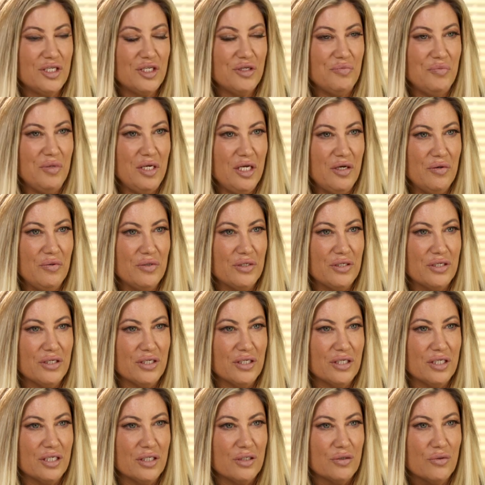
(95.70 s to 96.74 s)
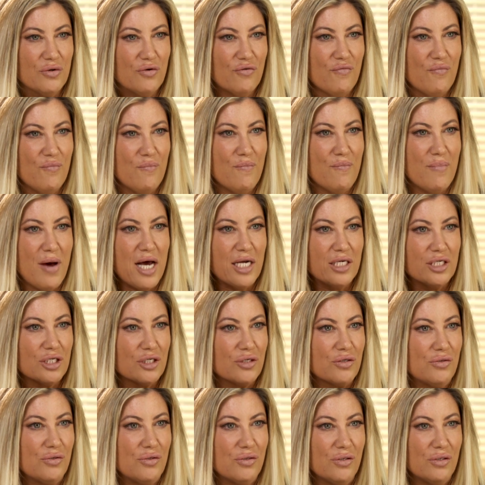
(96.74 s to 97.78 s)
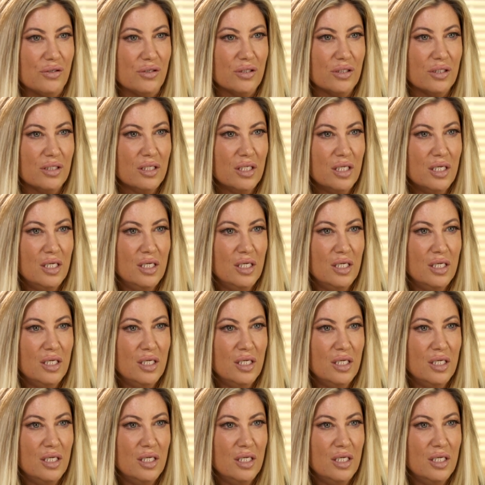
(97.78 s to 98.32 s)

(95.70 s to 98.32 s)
To me, it was just a sort of magical